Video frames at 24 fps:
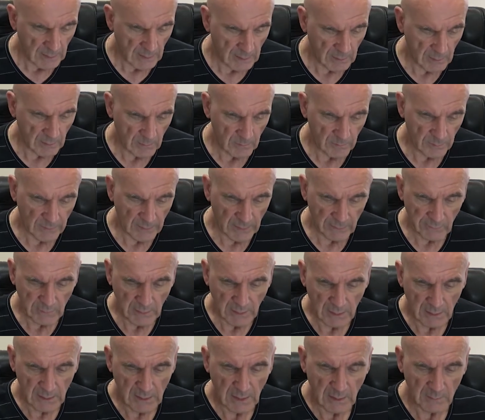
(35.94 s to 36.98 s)
Now, I've
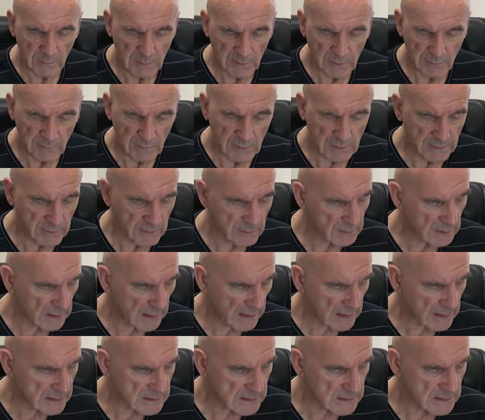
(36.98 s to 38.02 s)
got a couple of clear
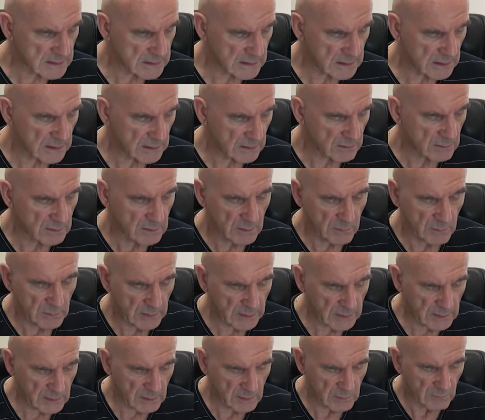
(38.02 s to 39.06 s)
glasses here and a
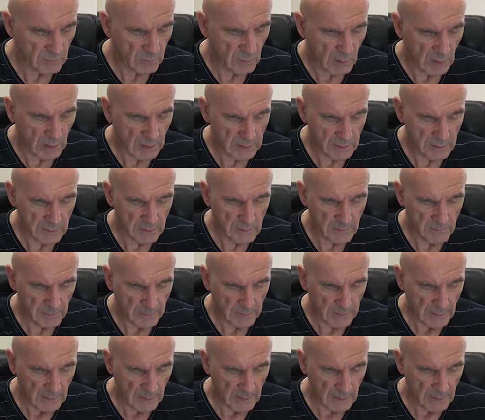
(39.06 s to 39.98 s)
beaker of water.